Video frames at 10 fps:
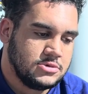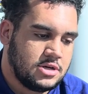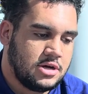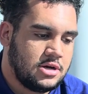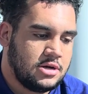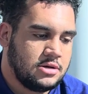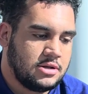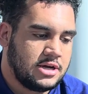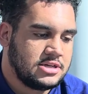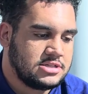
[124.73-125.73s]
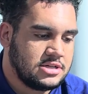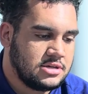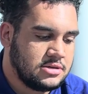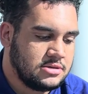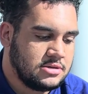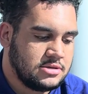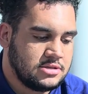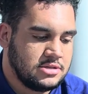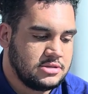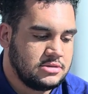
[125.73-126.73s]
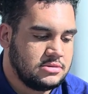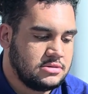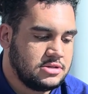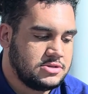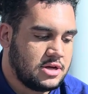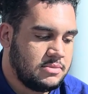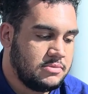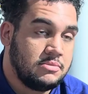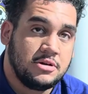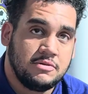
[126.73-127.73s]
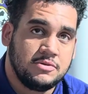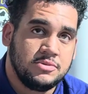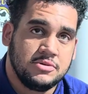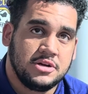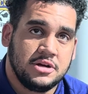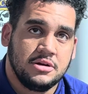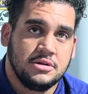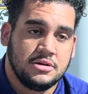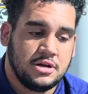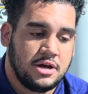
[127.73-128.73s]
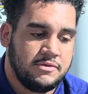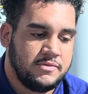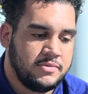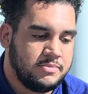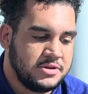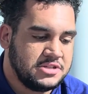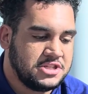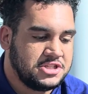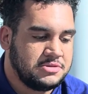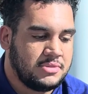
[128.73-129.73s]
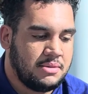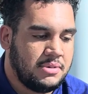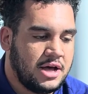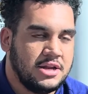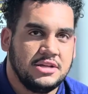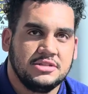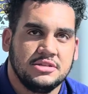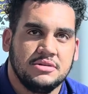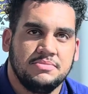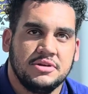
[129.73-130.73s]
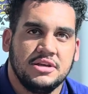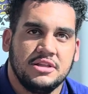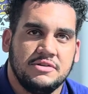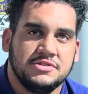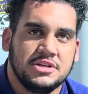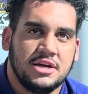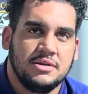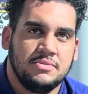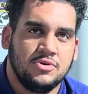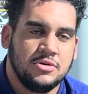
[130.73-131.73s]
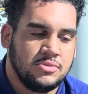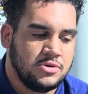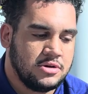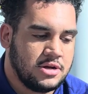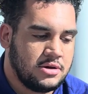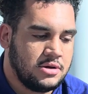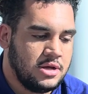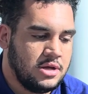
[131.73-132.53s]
Like I said earlier this season, I'm comfortable there. I've positioned my body to play left side more and more now.